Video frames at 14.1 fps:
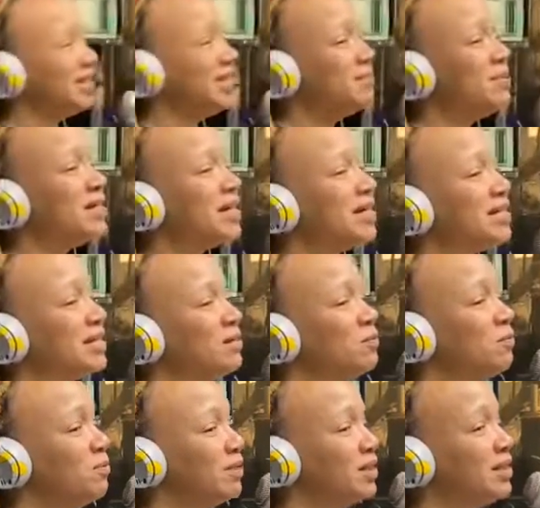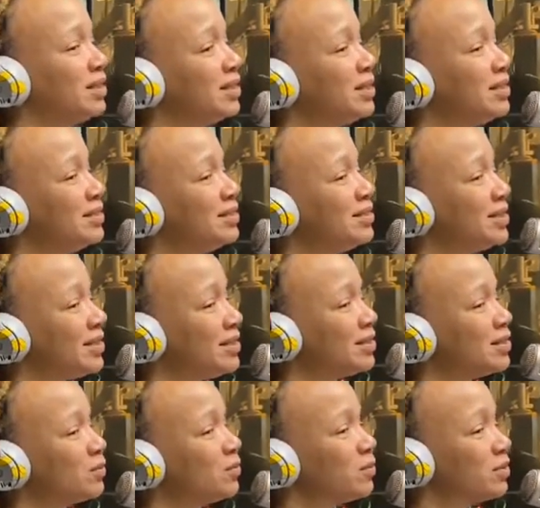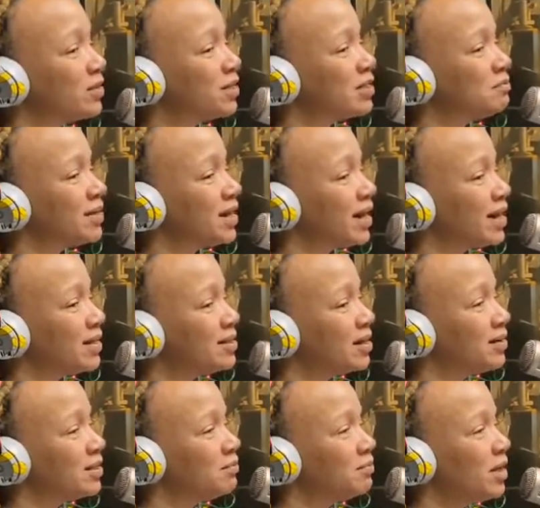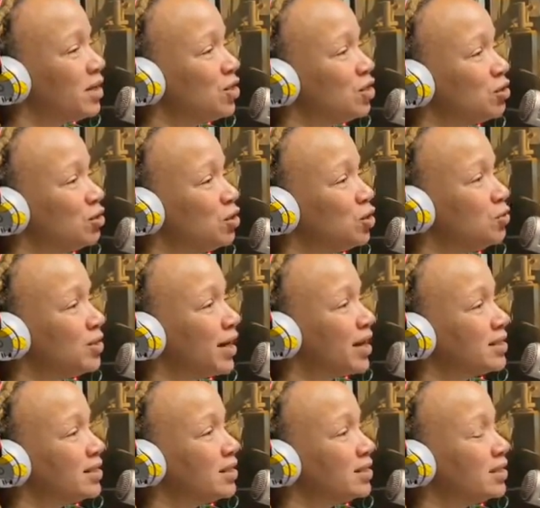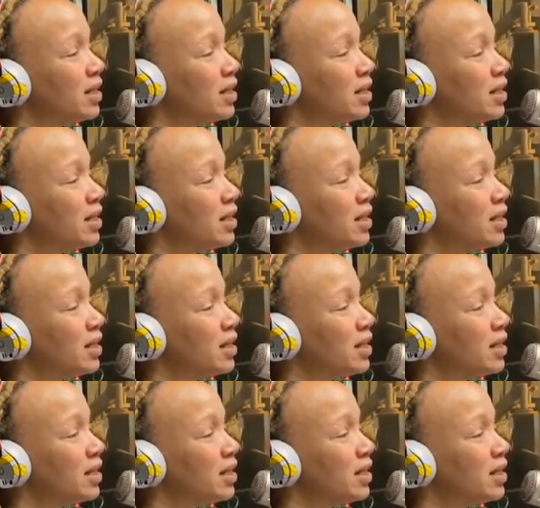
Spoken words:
because he really does work his behind off to make sure that you guys get taken